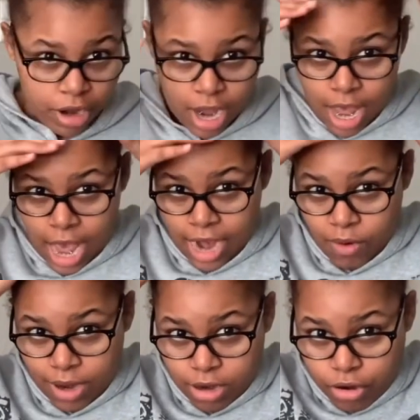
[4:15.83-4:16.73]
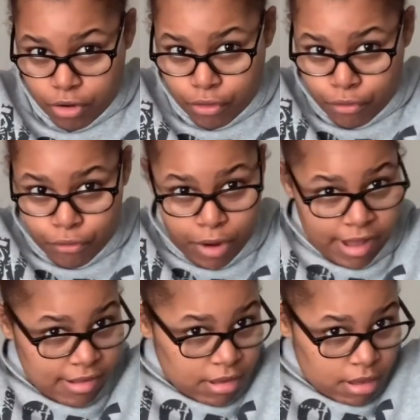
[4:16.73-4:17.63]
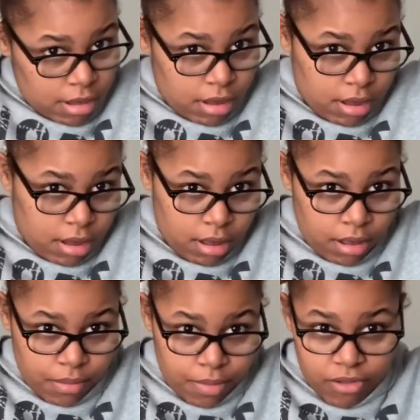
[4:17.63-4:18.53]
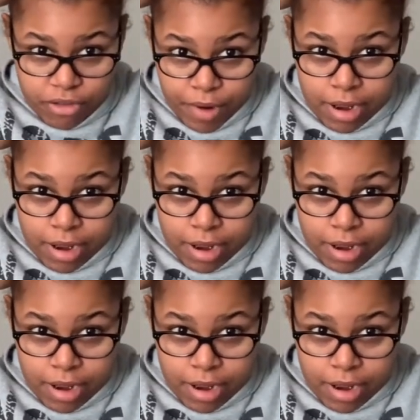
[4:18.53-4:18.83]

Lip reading: I know I look crazy, but it's alright.